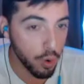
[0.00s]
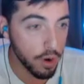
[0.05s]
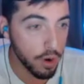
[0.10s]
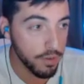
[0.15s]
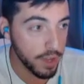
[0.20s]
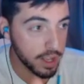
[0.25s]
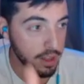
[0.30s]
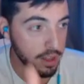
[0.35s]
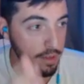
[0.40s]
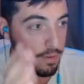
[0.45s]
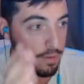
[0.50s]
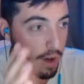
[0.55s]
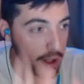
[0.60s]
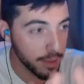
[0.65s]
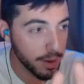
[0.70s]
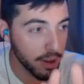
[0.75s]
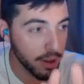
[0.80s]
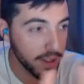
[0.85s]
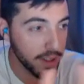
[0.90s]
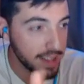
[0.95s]
of like the
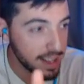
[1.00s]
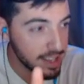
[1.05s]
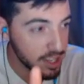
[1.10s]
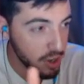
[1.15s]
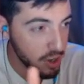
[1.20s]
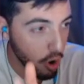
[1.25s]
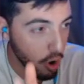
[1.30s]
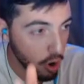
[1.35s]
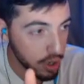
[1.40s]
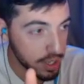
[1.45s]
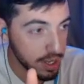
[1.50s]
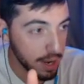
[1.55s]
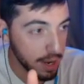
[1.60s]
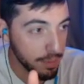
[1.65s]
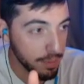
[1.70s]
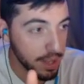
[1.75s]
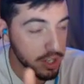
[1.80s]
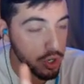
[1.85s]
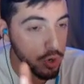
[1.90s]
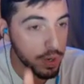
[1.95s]
Volibear. Like that's his archetype.
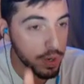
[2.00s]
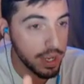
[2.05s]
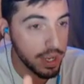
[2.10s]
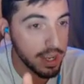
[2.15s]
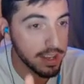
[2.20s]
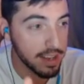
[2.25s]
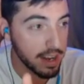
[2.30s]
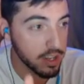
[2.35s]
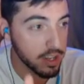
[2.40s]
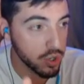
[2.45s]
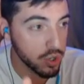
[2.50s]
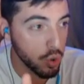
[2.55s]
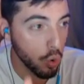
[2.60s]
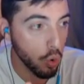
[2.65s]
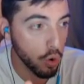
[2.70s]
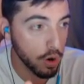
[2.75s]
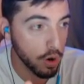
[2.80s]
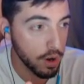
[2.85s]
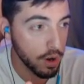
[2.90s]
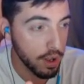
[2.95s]
That's who he is at his
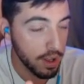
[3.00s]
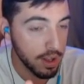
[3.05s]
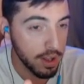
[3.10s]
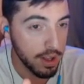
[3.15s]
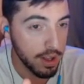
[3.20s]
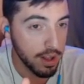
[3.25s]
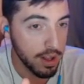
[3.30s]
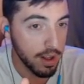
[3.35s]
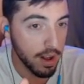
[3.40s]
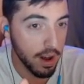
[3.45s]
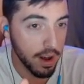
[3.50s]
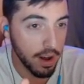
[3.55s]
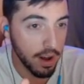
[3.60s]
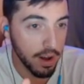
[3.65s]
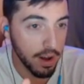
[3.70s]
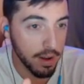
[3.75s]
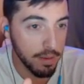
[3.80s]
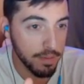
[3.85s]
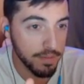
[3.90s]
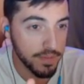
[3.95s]
core.
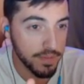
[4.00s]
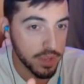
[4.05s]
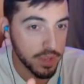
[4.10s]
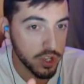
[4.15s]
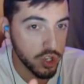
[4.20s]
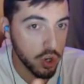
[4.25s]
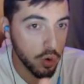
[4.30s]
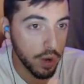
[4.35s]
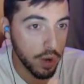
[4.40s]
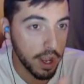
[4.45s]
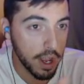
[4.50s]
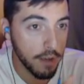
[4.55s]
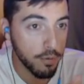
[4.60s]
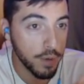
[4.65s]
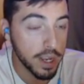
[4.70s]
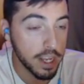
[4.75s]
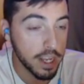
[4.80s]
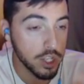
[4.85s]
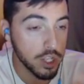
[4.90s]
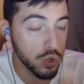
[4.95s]
Um, so if we
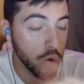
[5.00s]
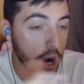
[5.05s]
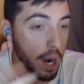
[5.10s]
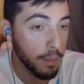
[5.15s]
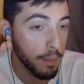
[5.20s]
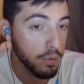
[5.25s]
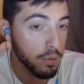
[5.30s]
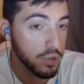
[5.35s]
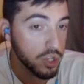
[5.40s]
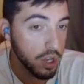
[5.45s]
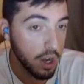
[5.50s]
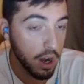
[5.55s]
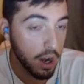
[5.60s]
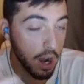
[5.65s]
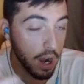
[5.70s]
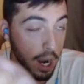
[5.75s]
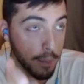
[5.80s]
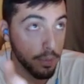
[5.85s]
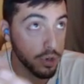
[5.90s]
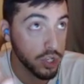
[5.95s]
get into a hyper a
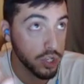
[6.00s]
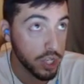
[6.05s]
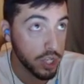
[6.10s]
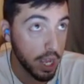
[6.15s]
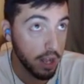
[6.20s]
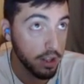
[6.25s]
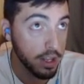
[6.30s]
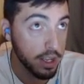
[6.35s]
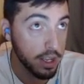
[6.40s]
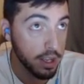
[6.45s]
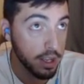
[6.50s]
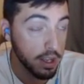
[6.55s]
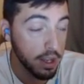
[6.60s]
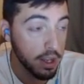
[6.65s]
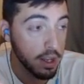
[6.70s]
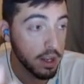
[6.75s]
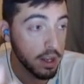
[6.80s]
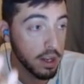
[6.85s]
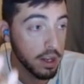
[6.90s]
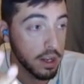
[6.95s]
hyper scaling
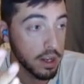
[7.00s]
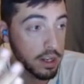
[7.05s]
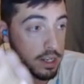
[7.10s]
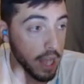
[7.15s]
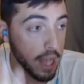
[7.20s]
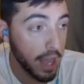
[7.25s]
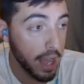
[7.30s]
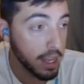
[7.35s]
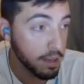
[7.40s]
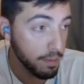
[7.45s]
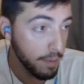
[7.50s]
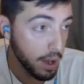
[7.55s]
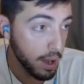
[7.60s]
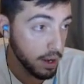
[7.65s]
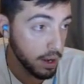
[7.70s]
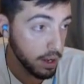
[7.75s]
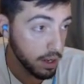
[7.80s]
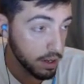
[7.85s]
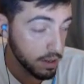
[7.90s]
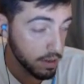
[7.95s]
tank
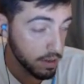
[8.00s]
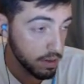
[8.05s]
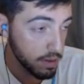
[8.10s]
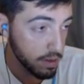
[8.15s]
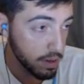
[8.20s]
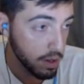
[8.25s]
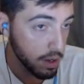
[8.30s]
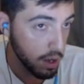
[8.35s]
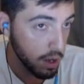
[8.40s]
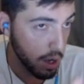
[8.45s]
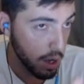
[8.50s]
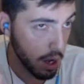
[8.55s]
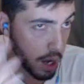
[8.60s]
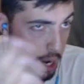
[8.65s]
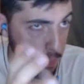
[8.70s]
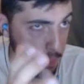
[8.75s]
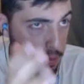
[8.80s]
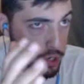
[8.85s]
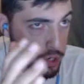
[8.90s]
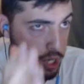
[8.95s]
meta a
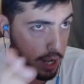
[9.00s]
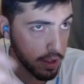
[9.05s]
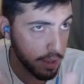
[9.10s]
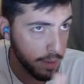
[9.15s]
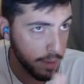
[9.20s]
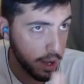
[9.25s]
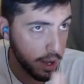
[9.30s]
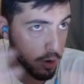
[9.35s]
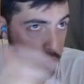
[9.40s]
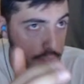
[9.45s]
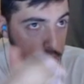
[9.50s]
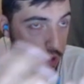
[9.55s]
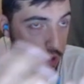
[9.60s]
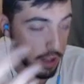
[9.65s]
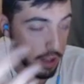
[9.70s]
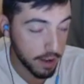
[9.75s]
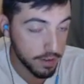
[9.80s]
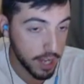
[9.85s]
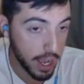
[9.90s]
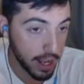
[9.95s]
hyperscaling meta with a
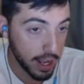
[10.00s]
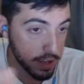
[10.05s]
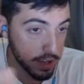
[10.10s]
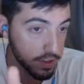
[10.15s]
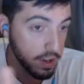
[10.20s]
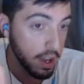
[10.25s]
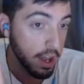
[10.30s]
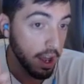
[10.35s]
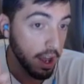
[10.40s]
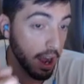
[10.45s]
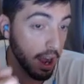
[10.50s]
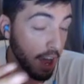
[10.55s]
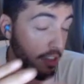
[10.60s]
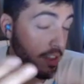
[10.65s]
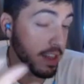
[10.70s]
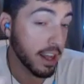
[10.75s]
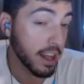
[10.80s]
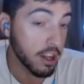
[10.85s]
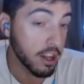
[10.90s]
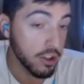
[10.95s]
lot of tanks, I think
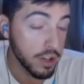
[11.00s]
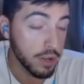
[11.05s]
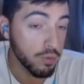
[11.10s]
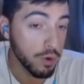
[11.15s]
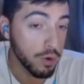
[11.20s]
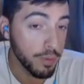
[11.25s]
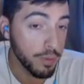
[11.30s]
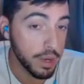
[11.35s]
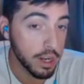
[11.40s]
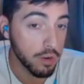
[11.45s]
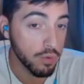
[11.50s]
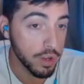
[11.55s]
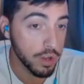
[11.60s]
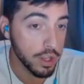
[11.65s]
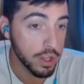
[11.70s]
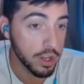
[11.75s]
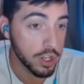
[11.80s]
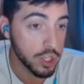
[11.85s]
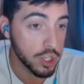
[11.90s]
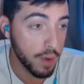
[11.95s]
that Clid would be in a really
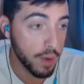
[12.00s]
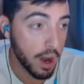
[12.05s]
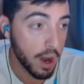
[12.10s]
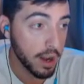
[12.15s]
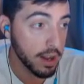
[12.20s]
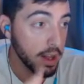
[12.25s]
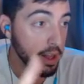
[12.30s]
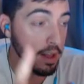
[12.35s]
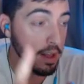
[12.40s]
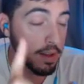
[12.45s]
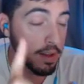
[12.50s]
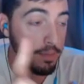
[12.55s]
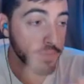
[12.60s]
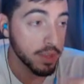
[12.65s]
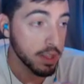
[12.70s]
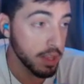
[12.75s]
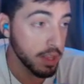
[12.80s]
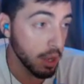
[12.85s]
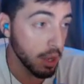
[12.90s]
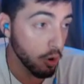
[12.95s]
good spot.
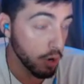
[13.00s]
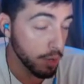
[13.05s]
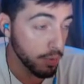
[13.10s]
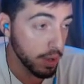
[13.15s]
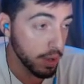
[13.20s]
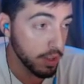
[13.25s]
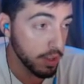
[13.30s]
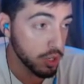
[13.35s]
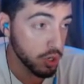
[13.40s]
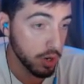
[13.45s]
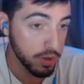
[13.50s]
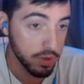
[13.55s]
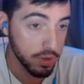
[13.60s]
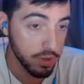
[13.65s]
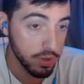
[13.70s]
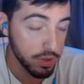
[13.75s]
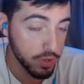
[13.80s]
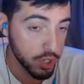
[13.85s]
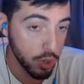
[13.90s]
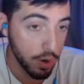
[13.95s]
They already play the Trundle,
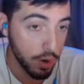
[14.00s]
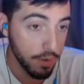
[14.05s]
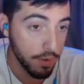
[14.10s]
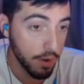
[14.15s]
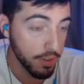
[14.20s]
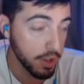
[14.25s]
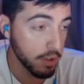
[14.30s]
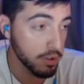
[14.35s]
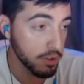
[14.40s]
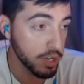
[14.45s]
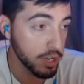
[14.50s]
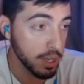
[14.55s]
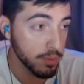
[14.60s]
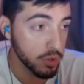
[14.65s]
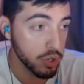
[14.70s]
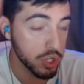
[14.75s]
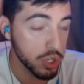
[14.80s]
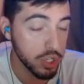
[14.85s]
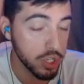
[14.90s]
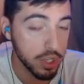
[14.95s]
so if the other teams are
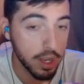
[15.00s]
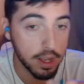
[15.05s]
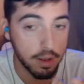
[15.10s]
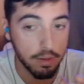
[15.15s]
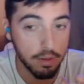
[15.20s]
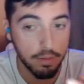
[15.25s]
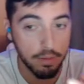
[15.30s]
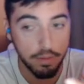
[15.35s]
just like